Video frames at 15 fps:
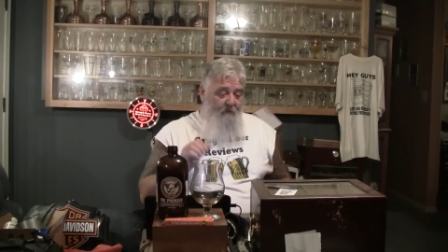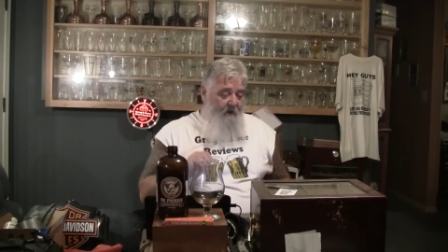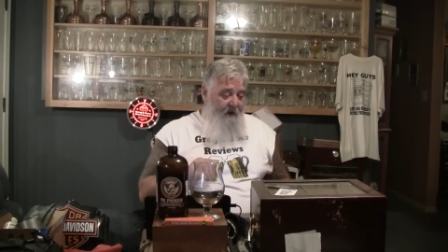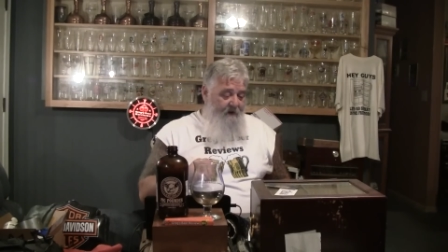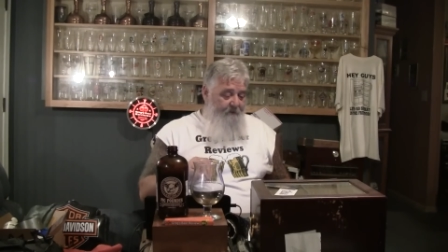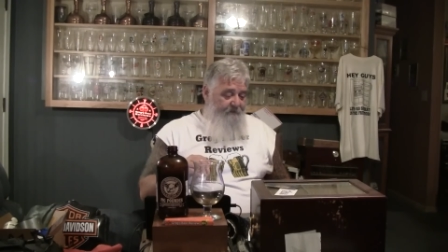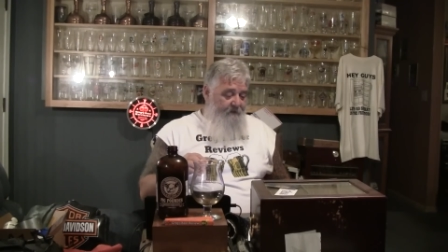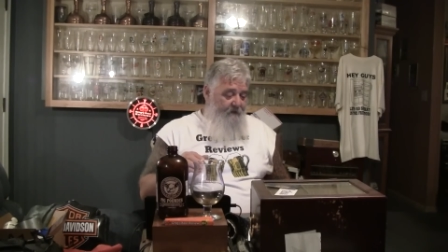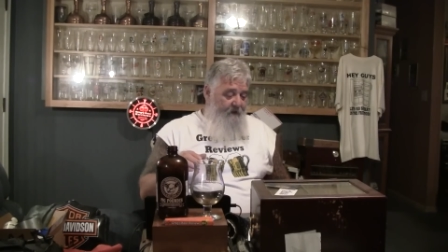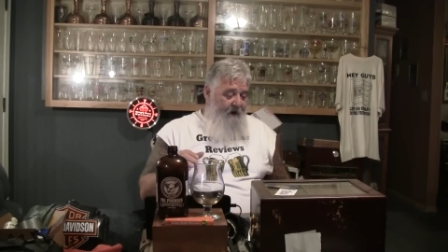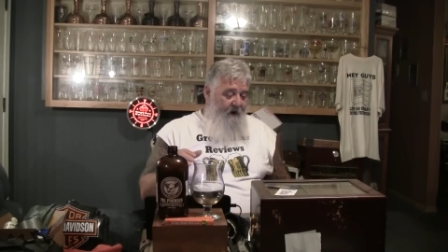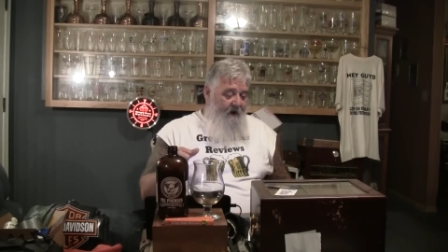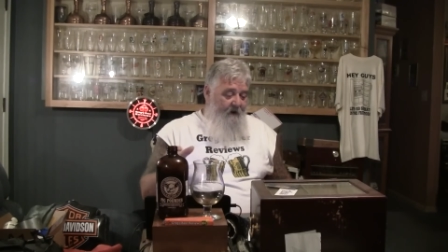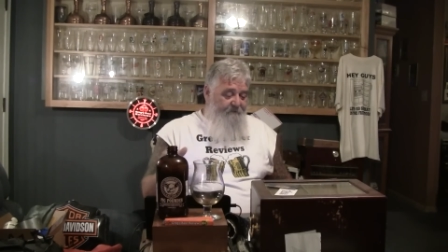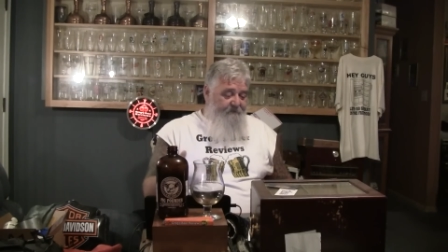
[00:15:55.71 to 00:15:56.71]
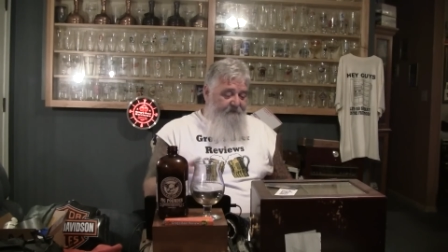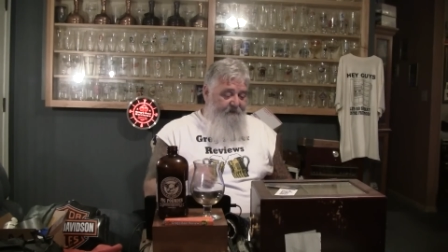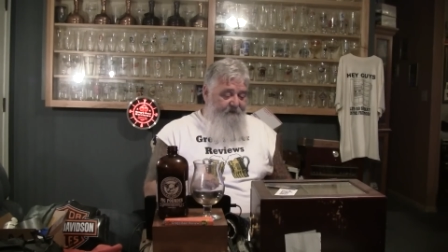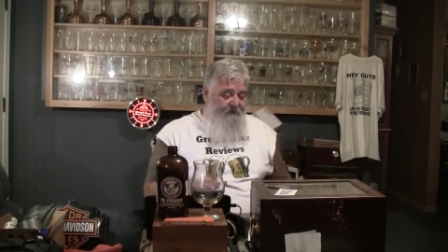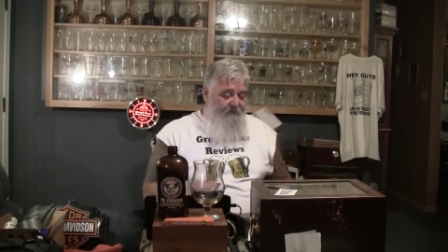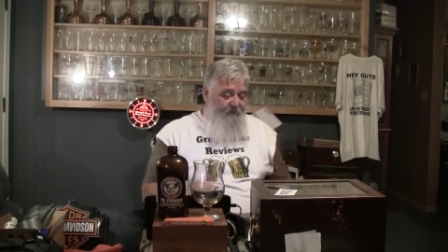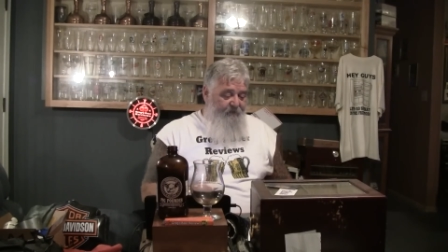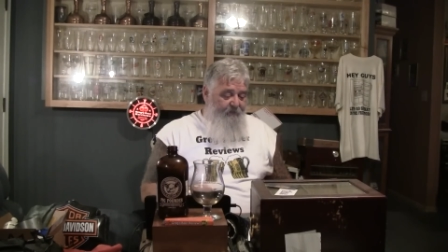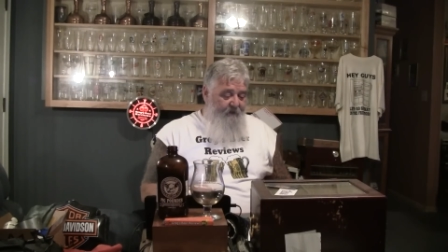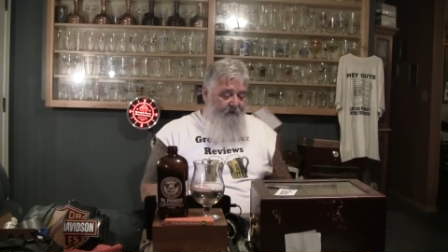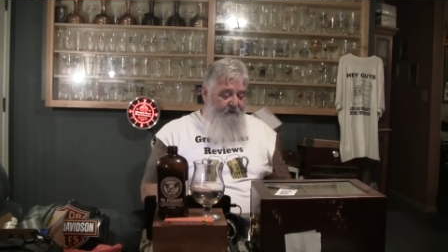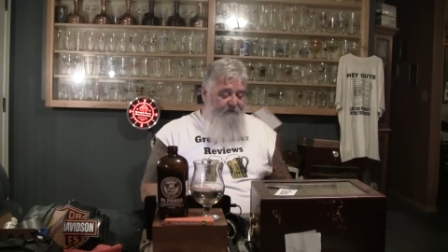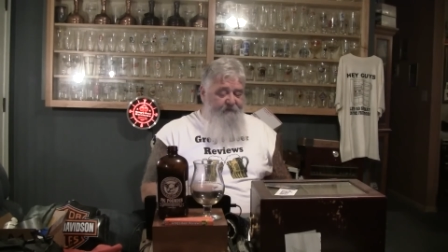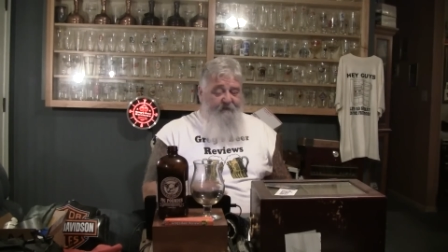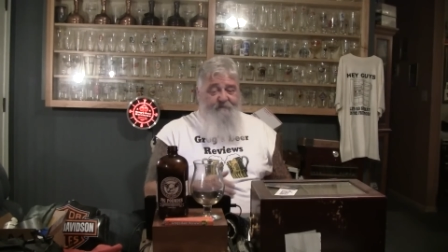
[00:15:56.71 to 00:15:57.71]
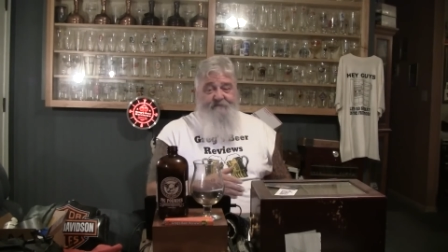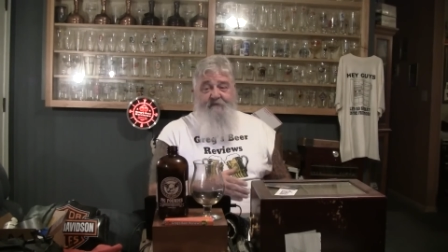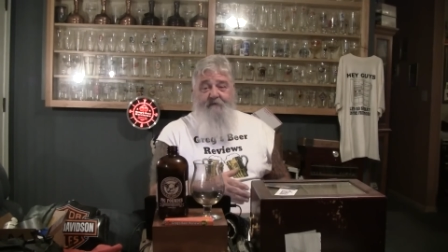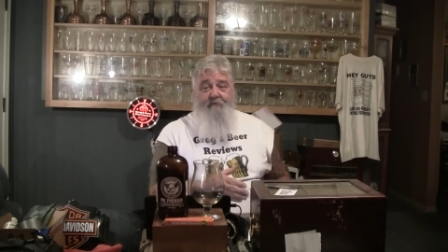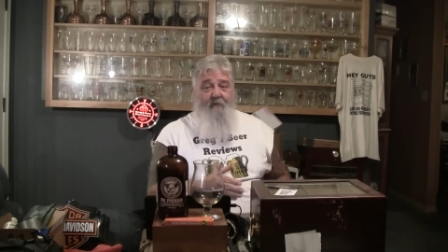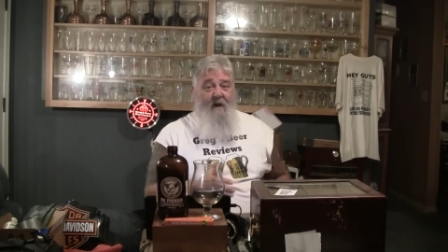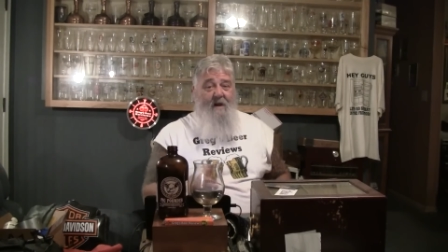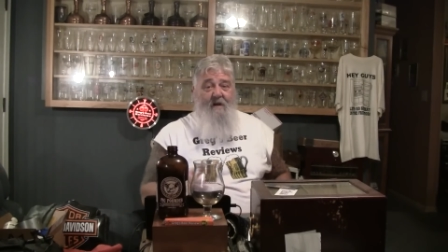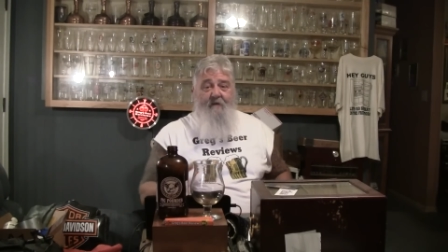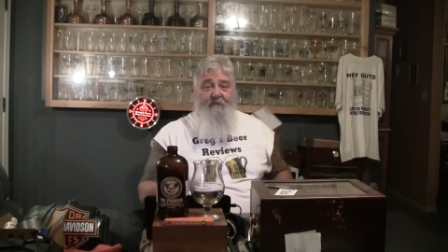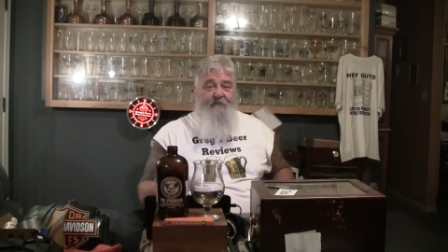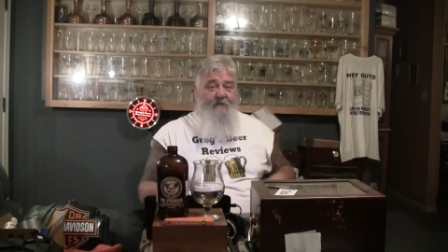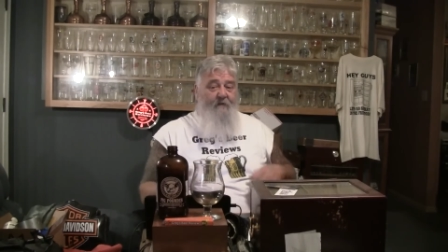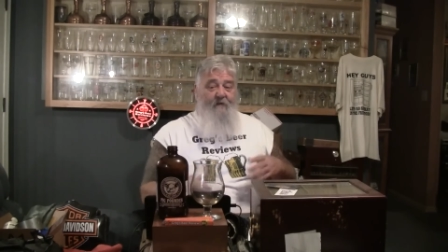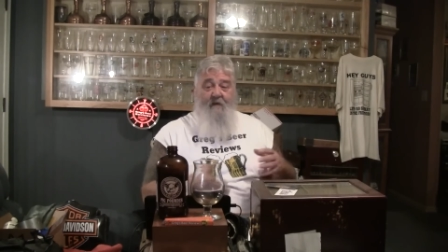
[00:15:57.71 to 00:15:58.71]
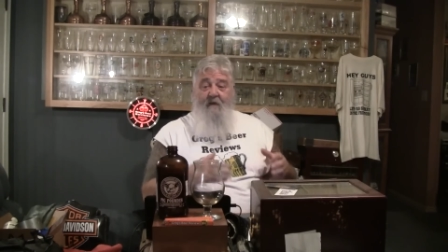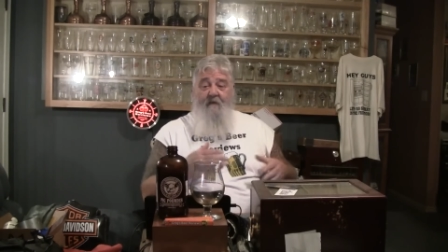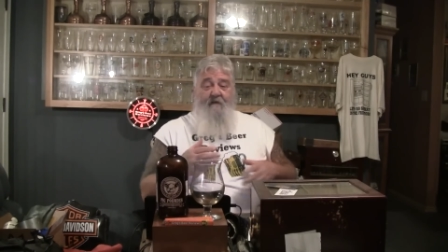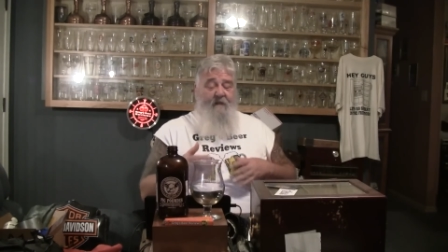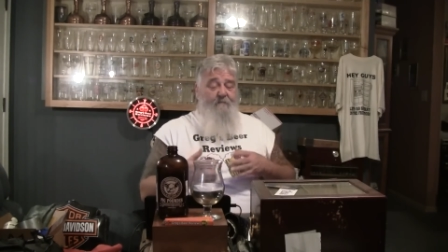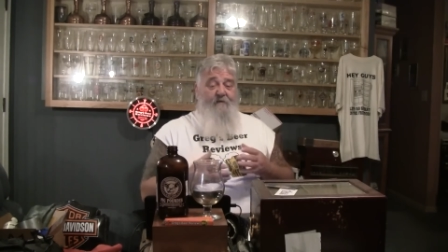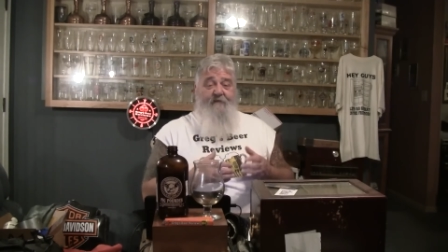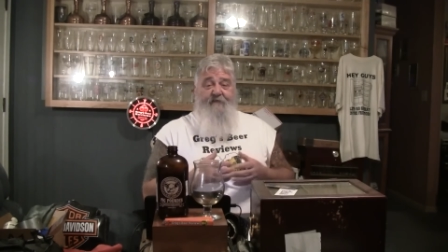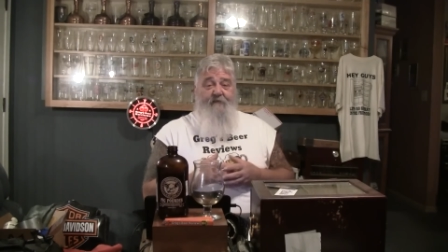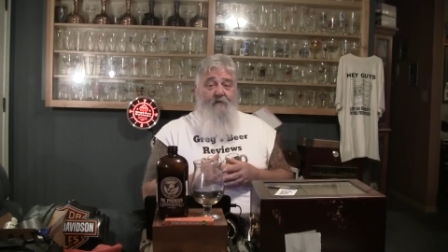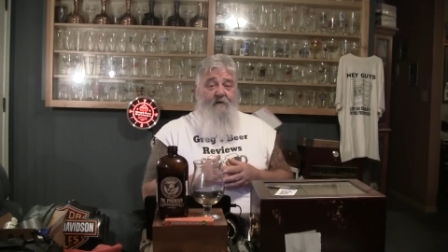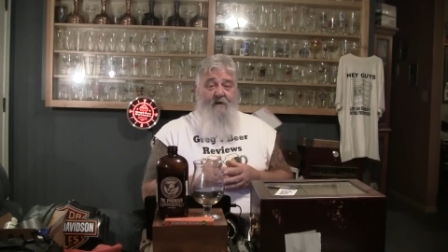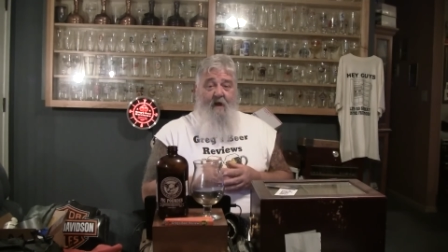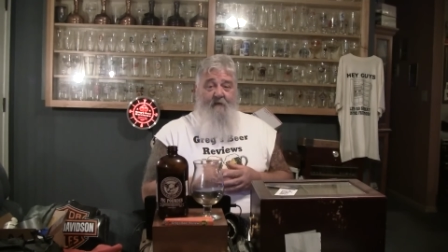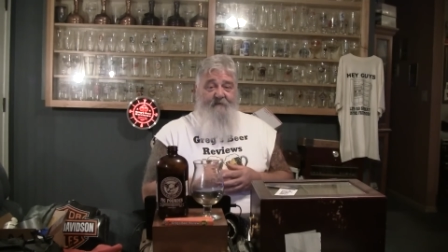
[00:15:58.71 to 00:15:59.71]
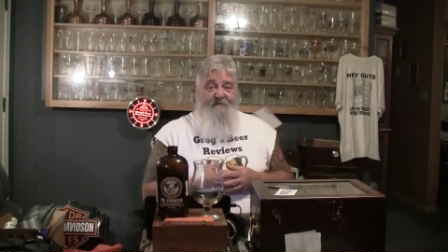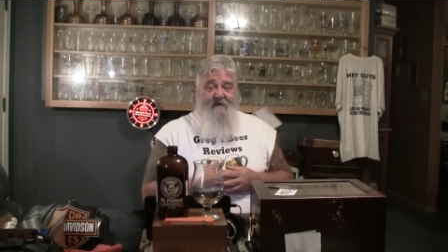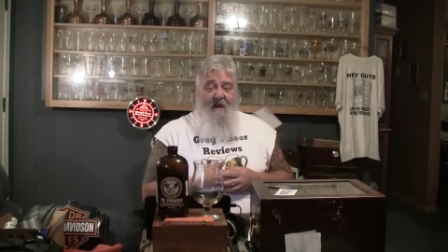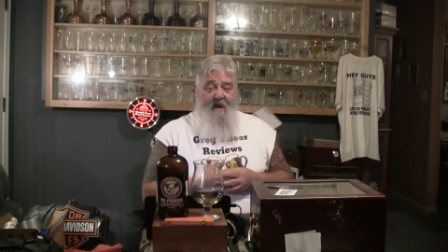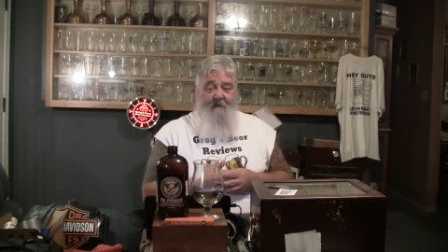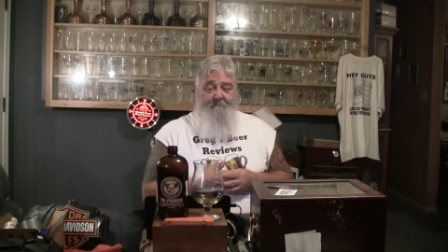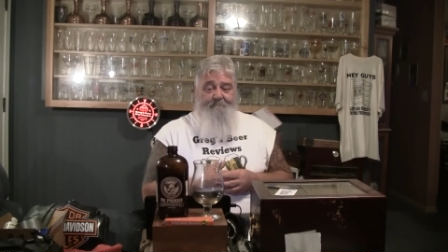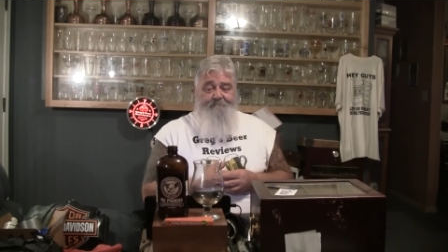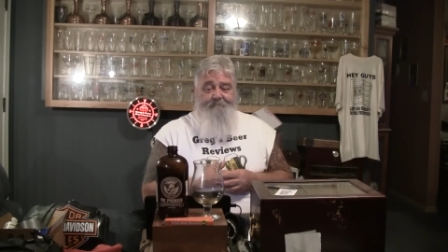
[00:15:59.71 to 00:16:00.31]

I don't know how often they do this beer. It says year round, so they must do it all the time.